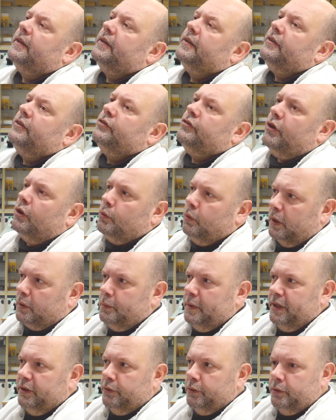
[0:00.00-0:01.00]
So what
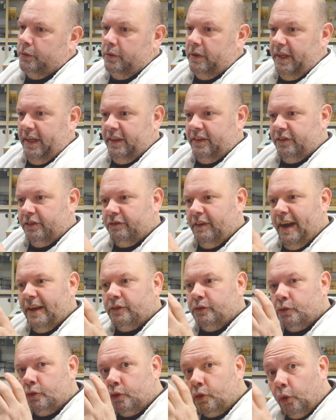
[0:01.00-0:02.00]
we do is try
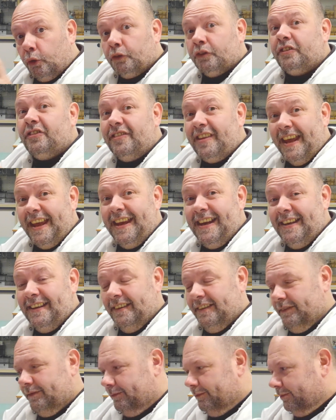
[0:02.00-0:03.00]
to
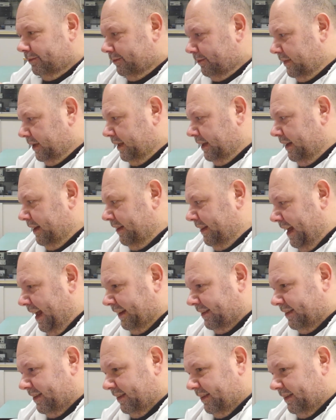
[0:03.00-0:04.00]
contain
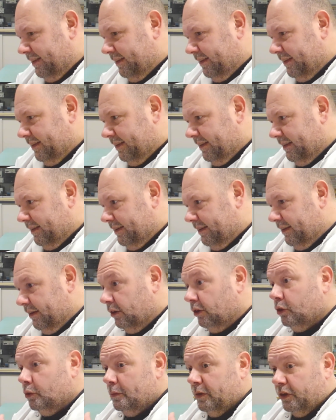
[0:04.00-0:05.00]
that
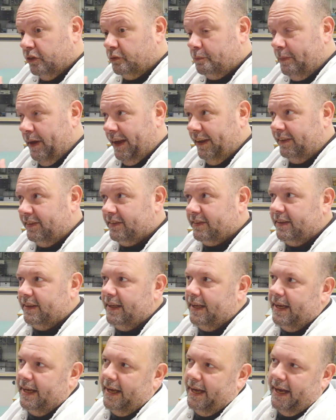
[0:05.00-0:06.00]
luminous paste,
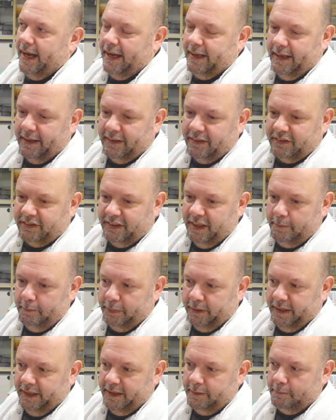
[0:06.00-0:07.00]
and that is
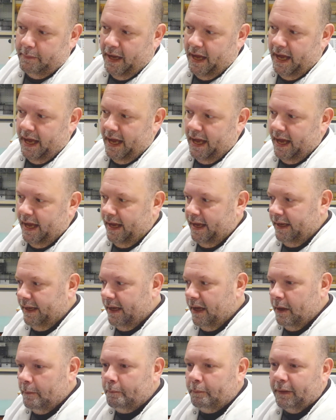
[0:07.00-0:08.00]
simply by
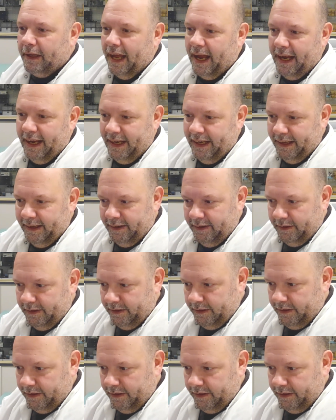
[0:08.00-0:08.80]
applying